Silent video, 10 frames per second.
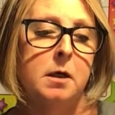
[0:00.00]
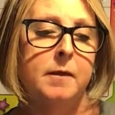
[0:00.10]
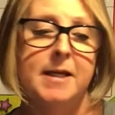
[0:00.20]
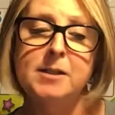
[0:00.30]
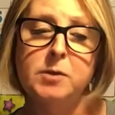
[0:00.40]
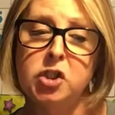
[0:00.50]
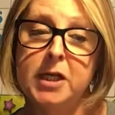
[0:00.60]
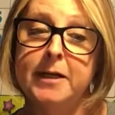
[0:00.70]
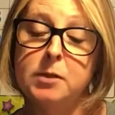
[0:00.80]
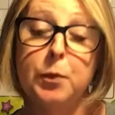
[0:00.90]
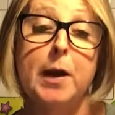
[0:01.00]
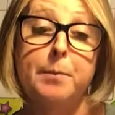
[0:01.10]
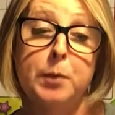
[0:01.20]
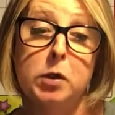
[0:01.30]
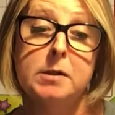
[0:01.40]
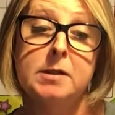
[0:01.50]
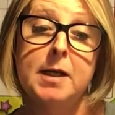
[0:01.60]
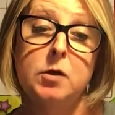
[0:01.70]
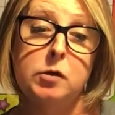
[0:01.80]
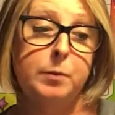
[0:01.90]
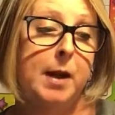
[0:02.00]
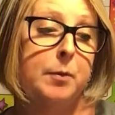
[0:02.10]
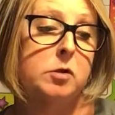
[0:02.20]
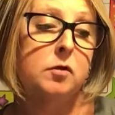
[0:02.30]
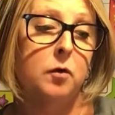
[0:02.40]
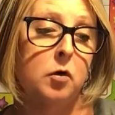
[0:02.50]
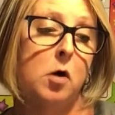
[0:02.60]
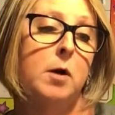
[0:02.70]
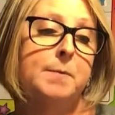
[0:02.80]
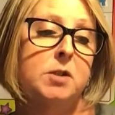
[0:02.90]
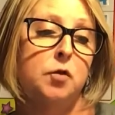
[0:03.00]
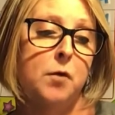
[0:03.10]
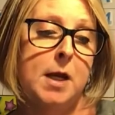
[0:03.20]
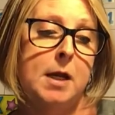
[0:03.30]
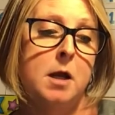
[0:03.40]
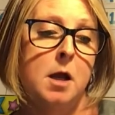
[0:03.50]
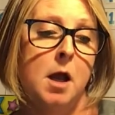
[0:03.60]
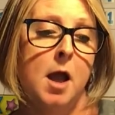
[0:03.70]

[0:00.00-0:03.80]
These machines print books and newspapers for grown-ups to read.